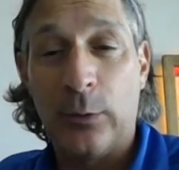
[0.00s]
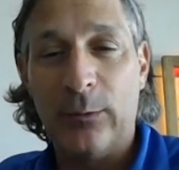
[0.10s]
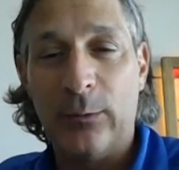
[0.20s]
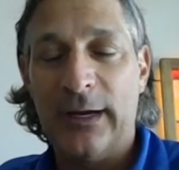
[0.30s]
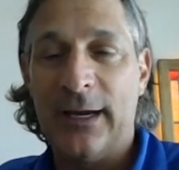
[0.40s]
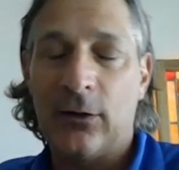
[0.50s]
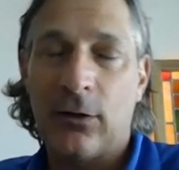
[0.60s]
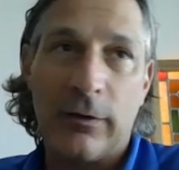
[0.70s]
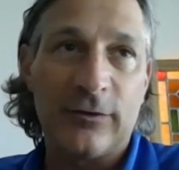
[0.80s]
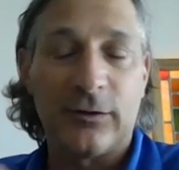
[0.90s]
You know, we, we
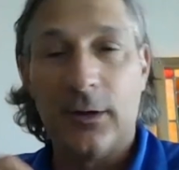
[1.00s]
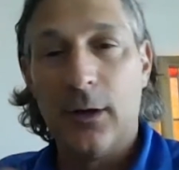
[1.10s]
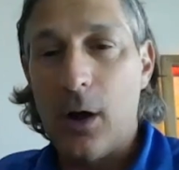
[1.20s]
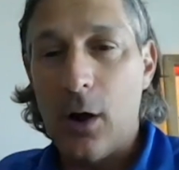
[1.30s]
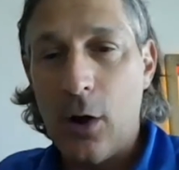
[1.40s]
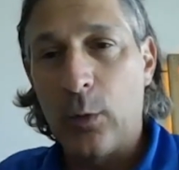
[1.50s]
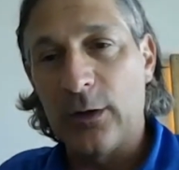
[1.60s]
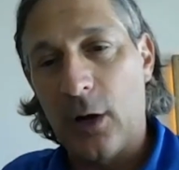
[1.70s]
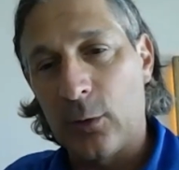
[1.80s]
hear all this, oh,